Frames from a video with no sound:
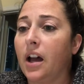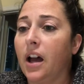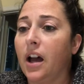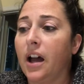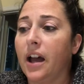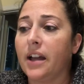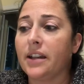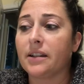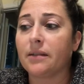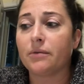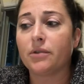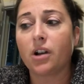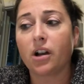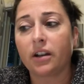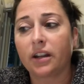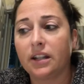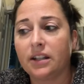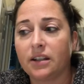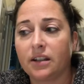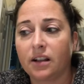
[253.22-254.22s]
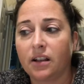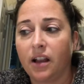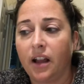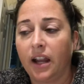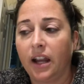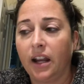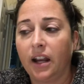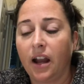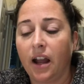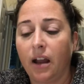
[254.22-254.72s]
As I'm talking to the
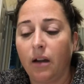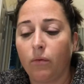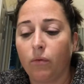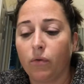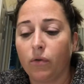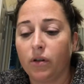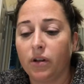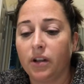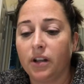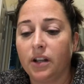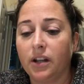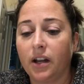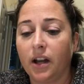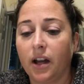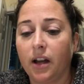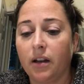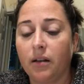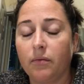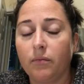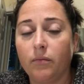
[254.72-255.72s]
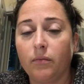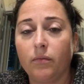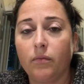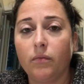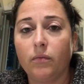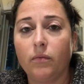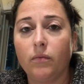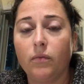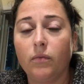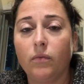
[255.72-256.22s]
client, I would
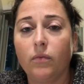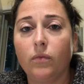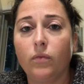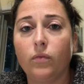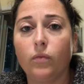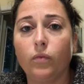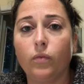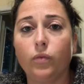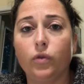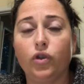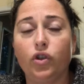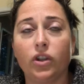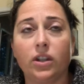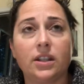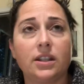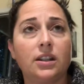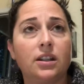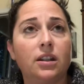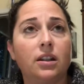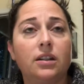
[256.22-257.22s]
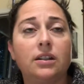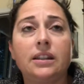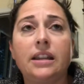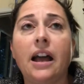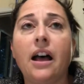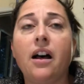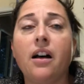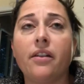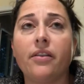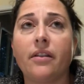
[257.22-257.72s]
just
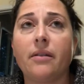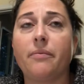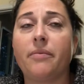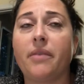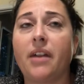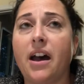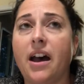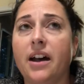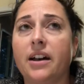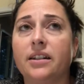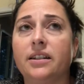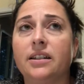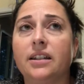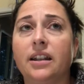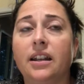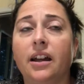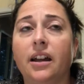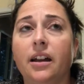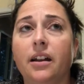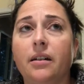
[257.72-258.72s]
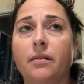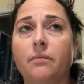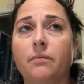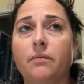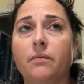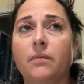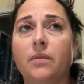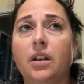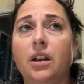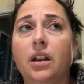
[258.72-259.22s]
tell them that
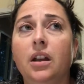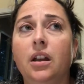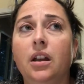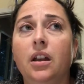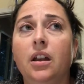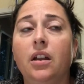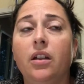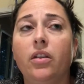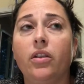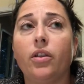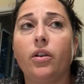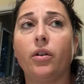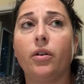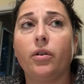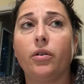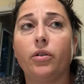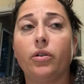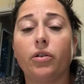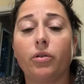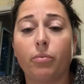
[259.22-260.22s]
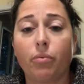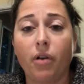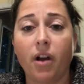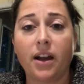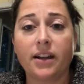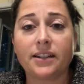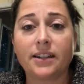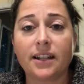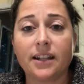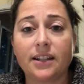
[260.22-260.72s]
the
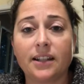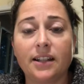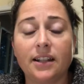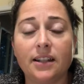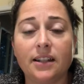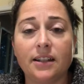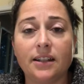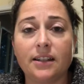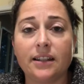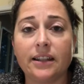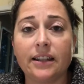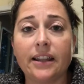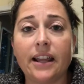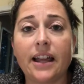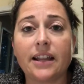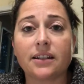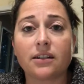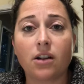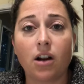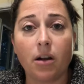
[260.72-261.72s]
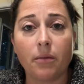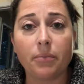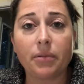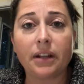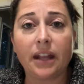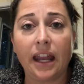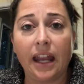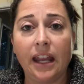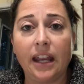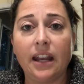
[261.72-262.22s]
process is less
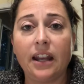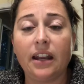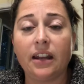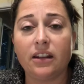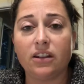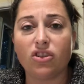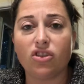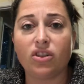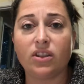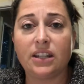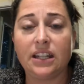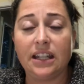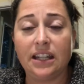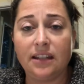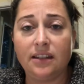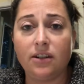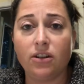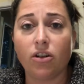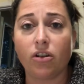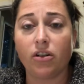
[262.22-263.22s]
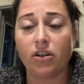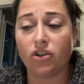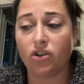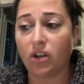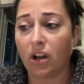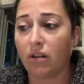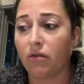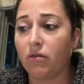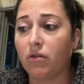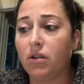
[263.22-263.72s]
complicated and is just easier in
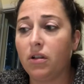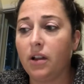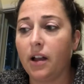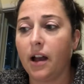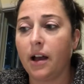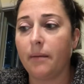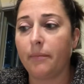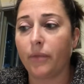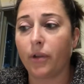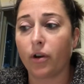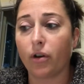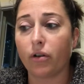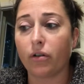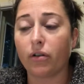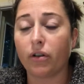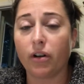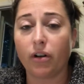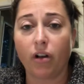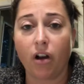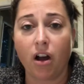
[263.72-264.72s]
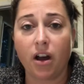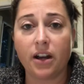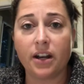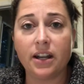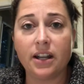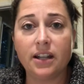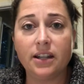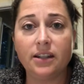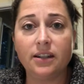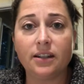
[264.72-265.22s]
general the earlier on it
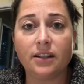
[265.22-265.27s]
is.